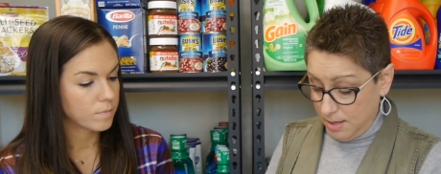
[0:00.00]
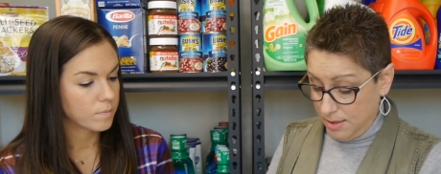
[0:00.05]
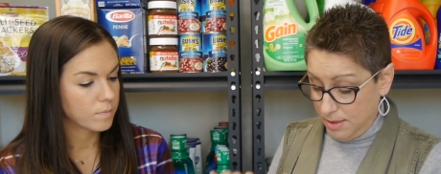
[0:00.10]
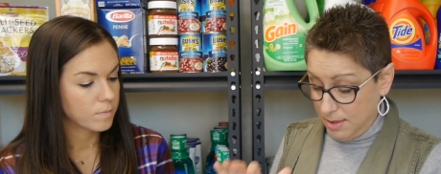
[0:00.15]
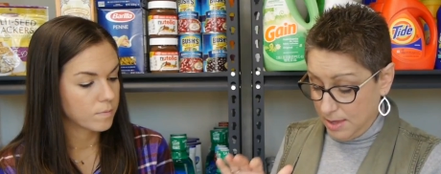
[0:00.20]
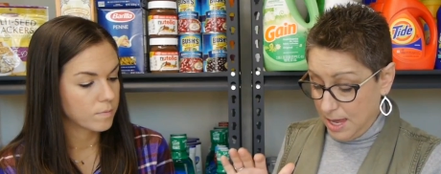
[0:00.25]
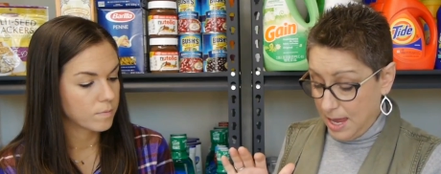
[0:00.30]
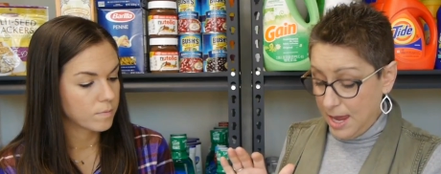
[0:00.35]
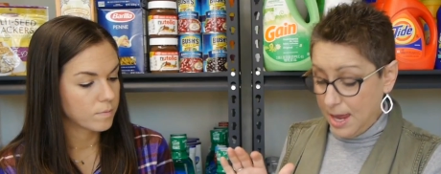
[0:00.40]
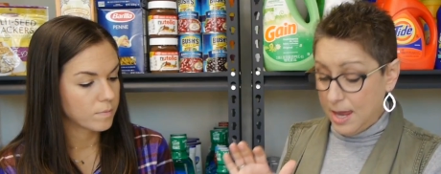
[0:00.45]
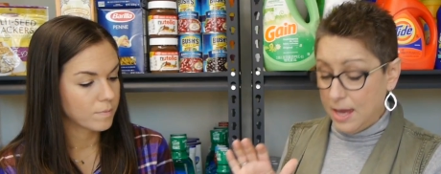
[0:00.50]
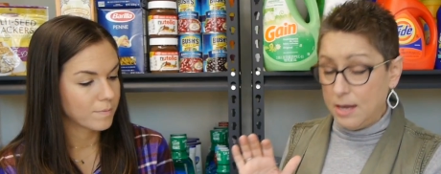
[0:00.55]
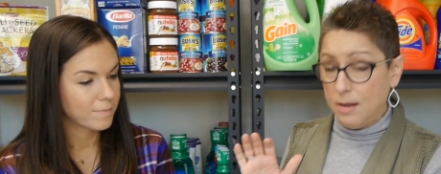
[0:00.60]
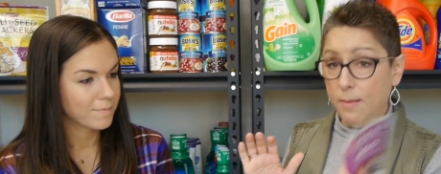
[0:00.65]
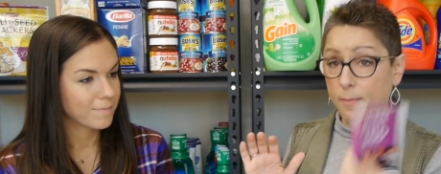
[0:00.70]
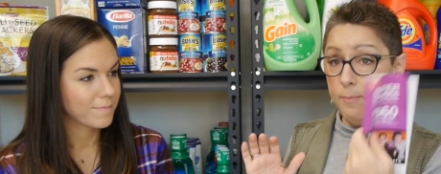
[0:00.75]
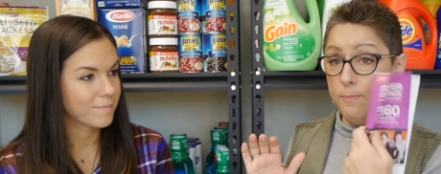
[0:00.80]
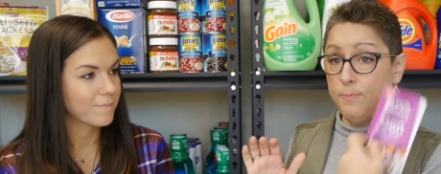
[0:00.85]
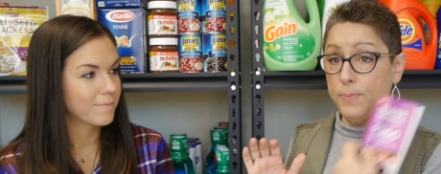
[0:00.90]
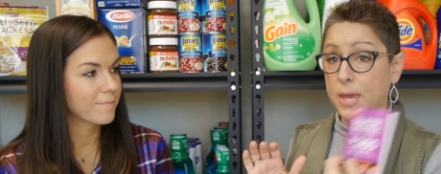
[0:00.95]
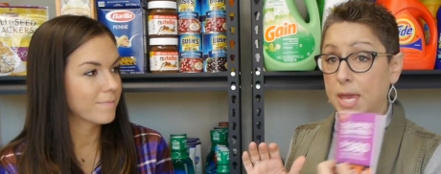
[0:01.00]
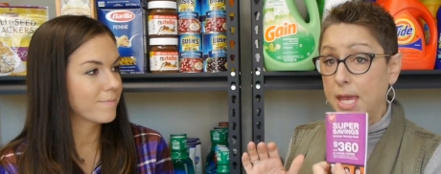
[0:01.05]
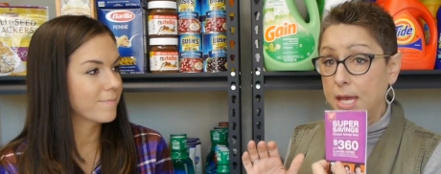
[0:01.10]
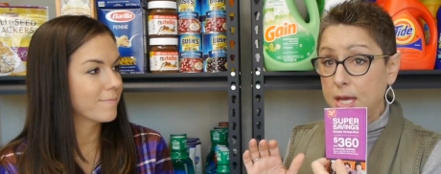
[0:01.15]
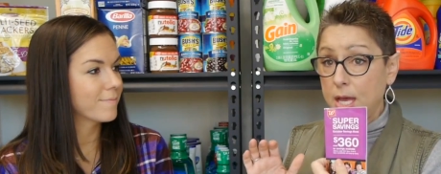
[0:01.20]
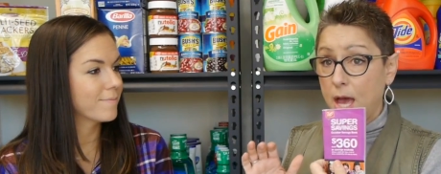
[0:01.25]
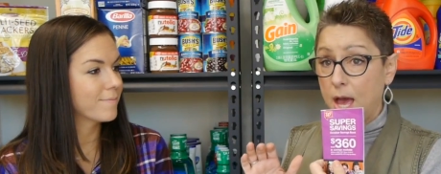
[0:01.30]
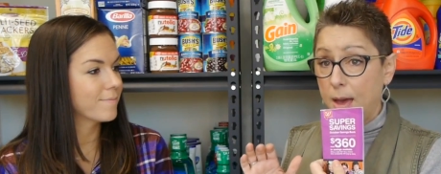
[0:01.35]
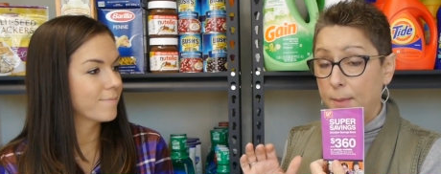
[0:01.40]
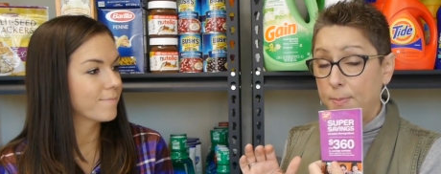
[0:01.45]
Speaker 1: then
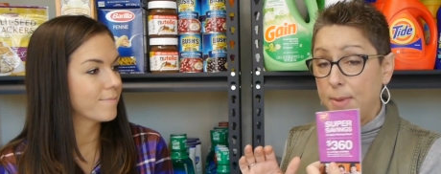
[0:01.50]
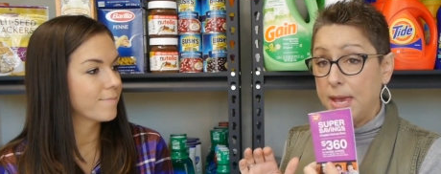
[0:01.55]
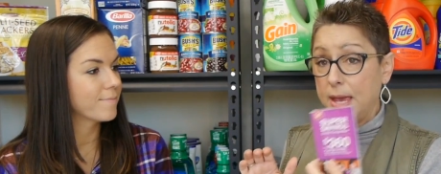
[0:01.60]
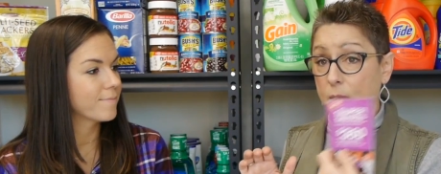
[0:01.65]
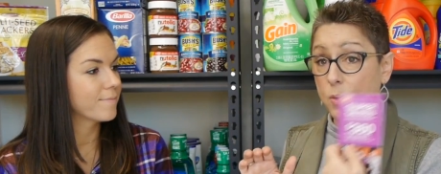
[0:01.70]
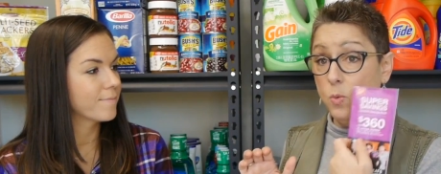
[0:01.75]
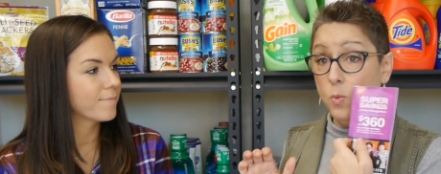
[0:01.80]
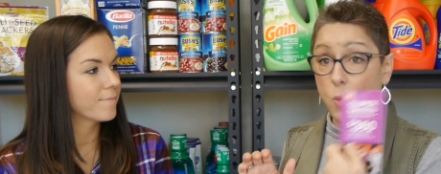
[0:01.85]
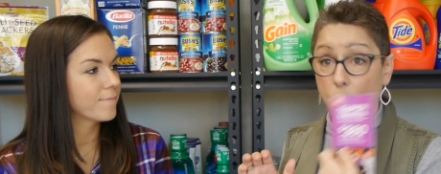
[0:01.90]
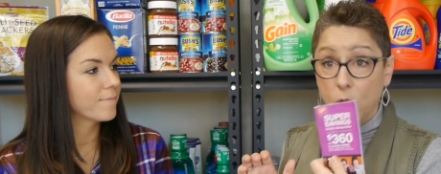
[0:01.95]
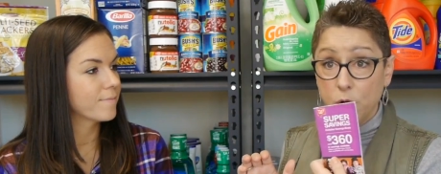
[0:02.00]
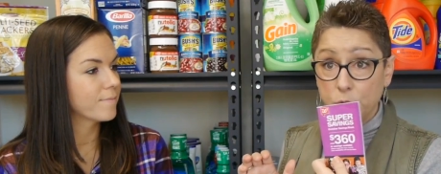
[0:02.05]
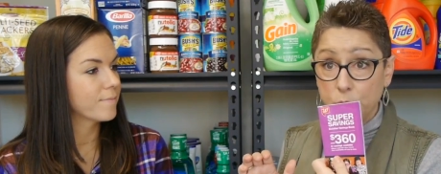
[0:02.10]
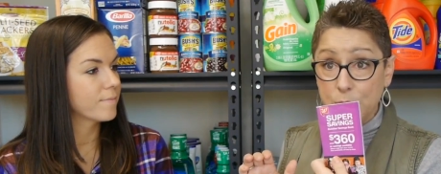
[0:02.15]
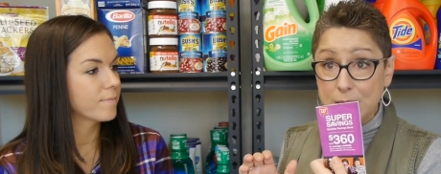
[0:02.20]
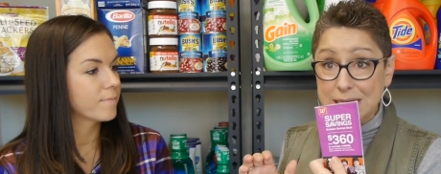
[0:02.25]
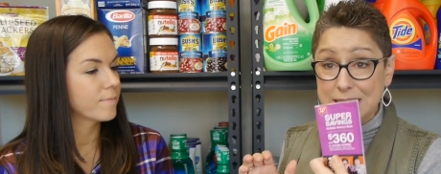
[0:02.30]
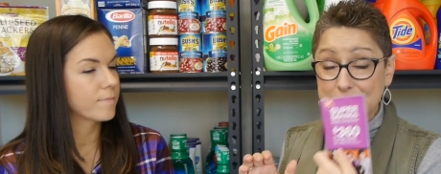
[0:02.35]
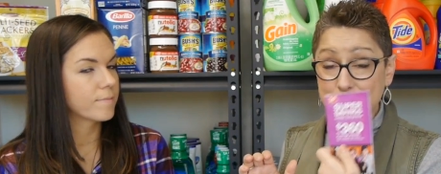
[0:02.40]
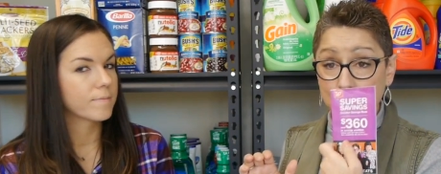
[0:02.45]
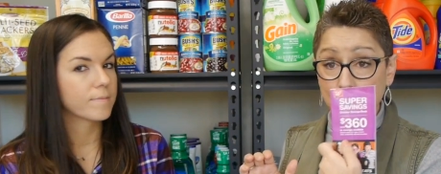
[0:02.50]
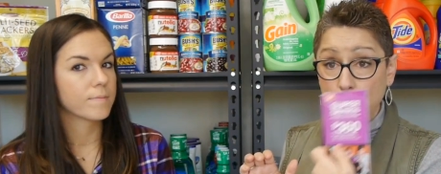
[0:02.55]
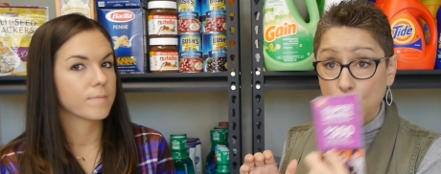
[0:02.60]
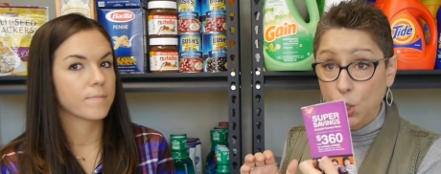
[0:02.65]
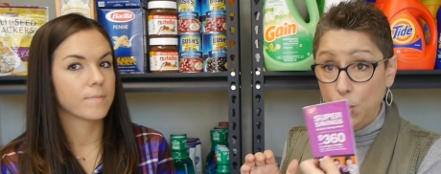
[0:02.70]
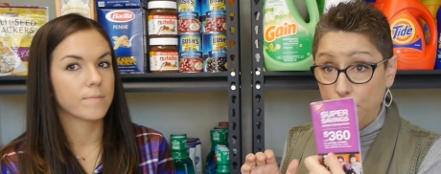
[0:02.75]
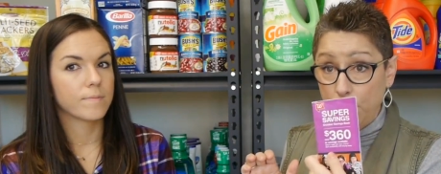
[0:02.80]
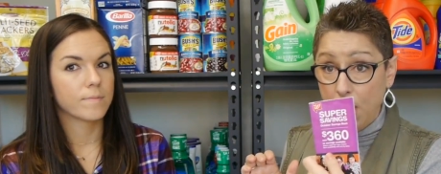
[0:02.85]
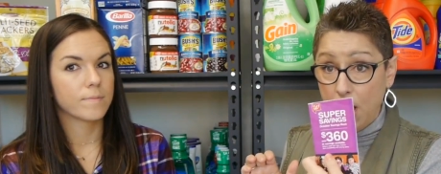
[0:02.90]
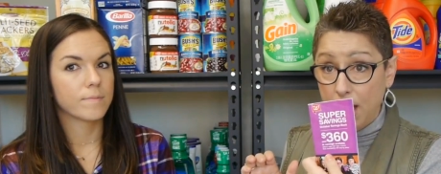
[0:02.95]
pick up a
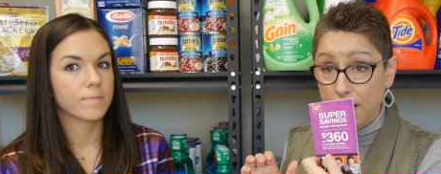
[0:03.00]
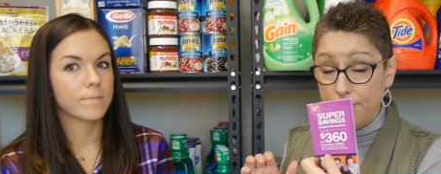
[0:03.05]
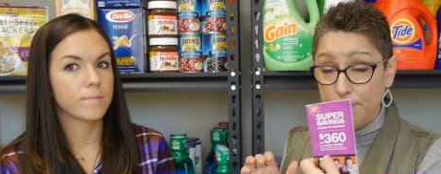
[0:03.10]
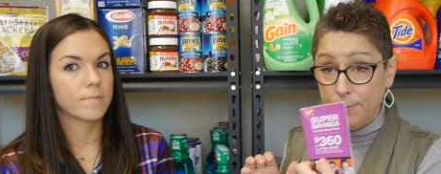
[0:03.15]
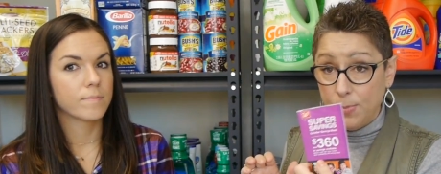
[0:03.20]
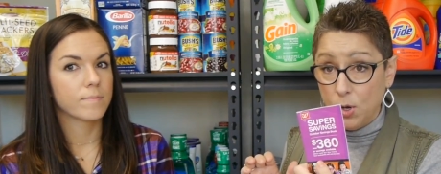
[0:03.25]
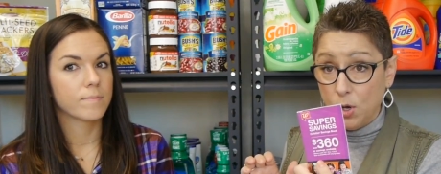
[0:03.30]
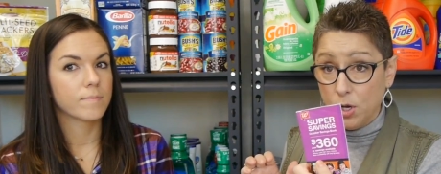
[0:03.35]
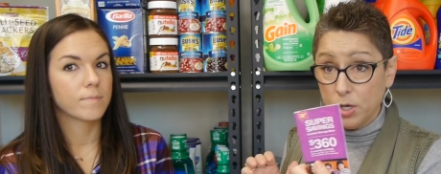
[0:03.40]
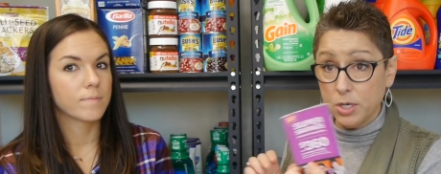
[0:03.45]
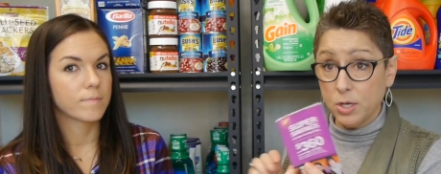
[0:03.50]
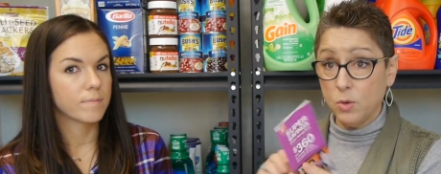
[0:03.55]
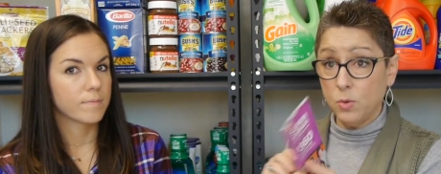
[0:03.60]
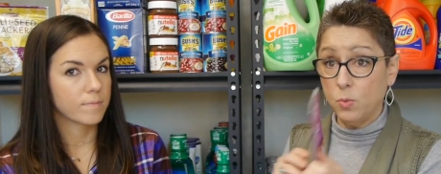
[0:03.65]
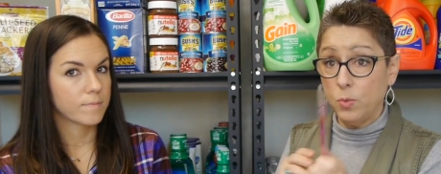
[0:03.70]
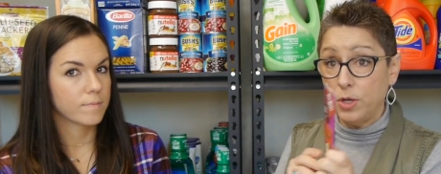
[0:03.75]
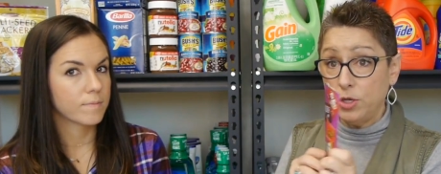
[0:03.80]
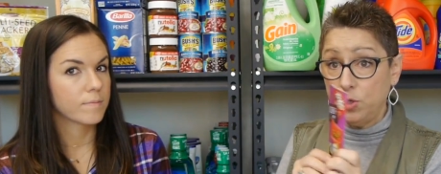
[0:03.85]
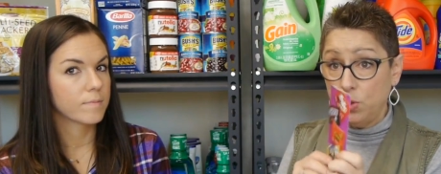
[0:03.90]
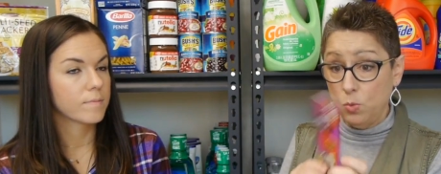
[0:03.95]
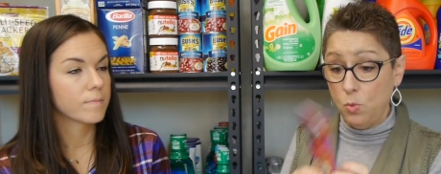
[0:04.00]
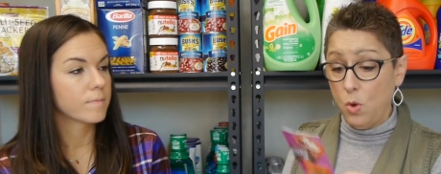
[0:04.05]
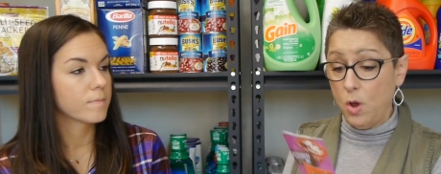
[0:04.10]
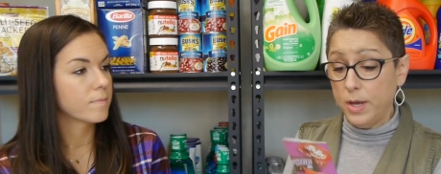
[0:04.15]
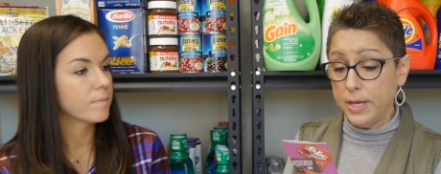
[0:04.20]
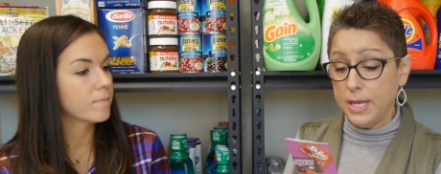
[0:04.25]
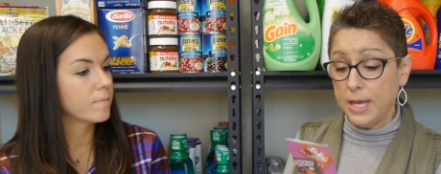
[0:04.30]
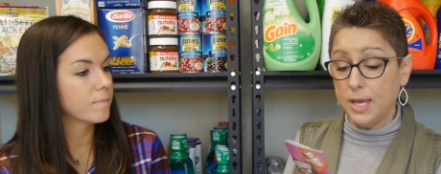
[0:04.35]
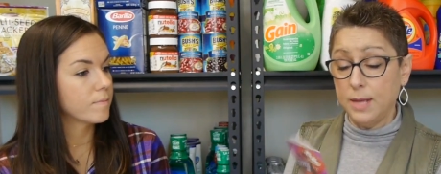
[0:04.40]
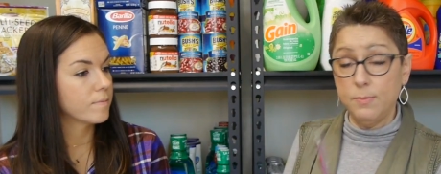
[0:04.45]
Walgreens coupon book when you
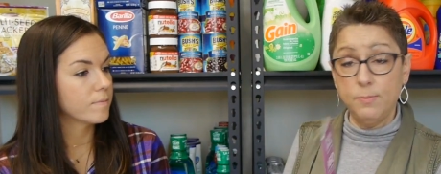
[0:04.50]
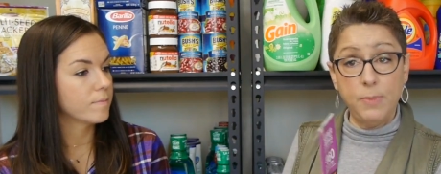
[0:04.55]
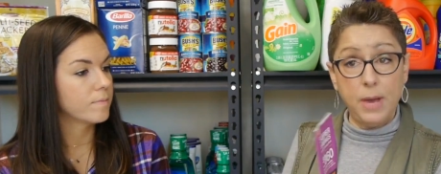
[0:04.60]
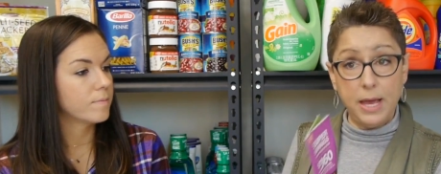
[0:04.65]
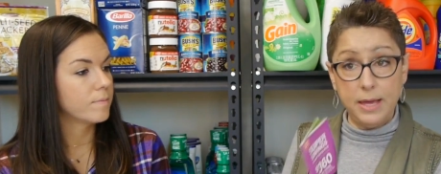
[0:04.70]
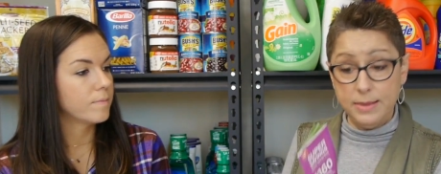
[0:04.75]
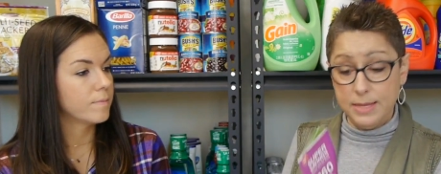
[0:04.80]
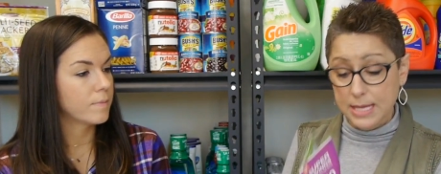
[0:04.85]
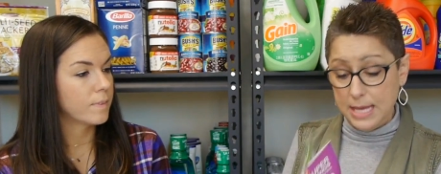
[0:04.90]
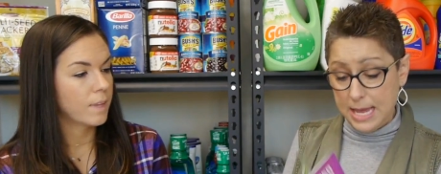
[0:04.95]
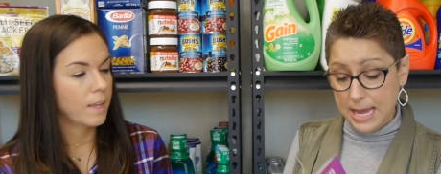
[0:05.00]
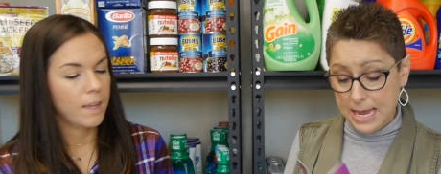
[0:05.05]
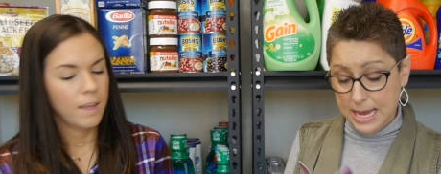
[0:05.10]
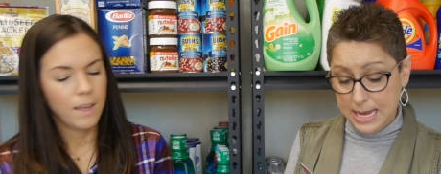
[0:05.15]
walk in, buy the